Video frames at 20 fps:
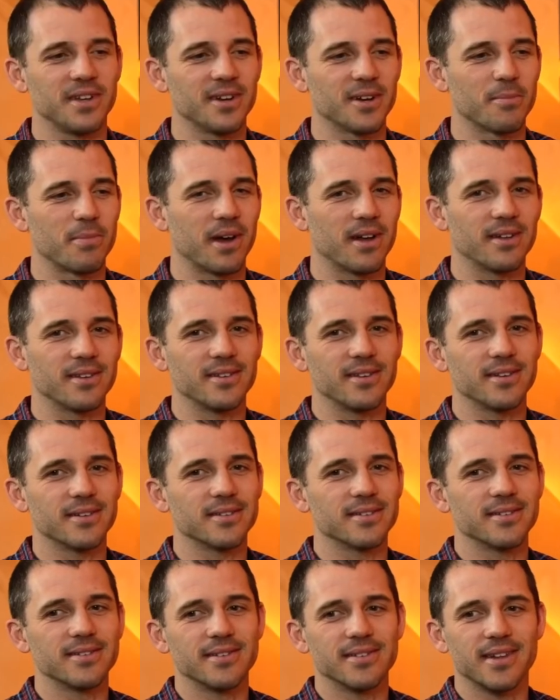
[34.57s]
you hear about
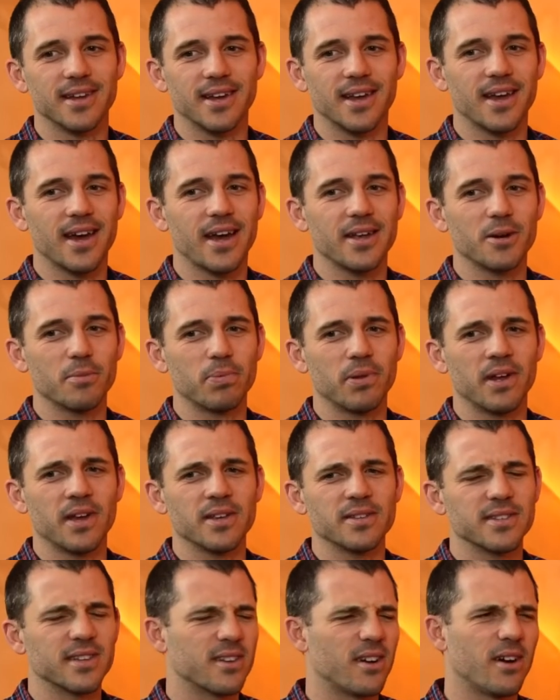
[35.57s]
your, like a guy you're
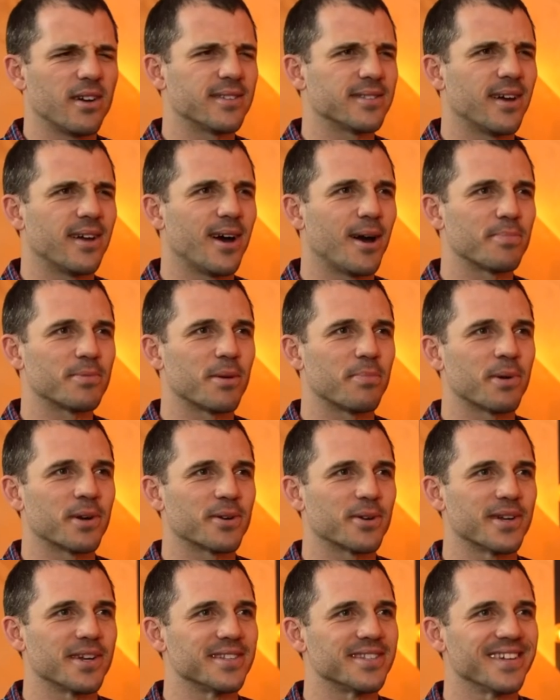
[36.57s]
playing, he's like, oh, he's all hopped up on
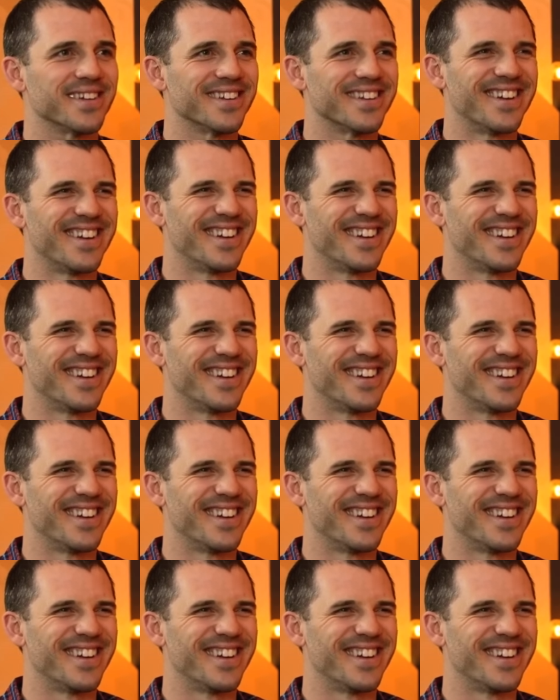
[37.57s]
creatine.